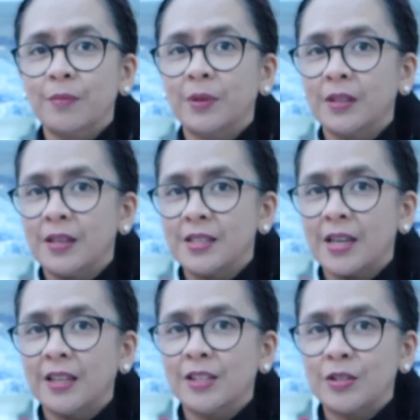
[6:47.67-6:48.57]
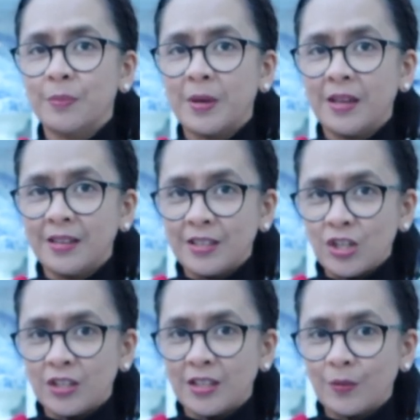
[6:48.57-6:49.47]
but I decided to buy
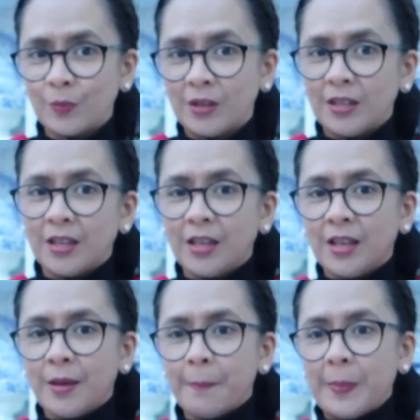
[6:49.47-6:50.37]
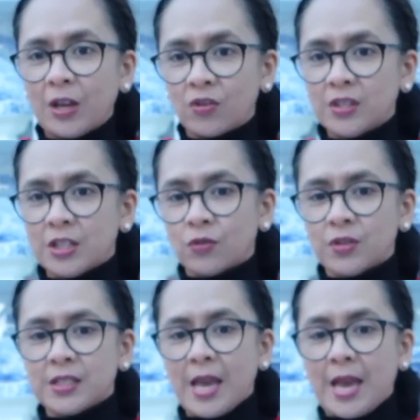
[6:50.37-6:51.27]
additional one because it's
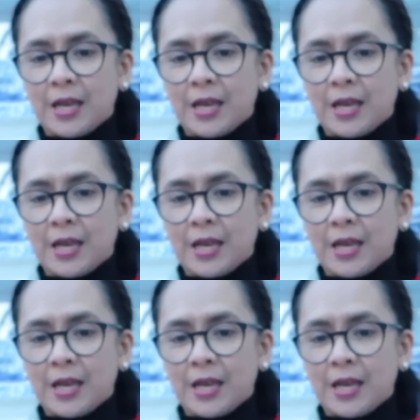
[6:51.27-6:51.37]
on sale.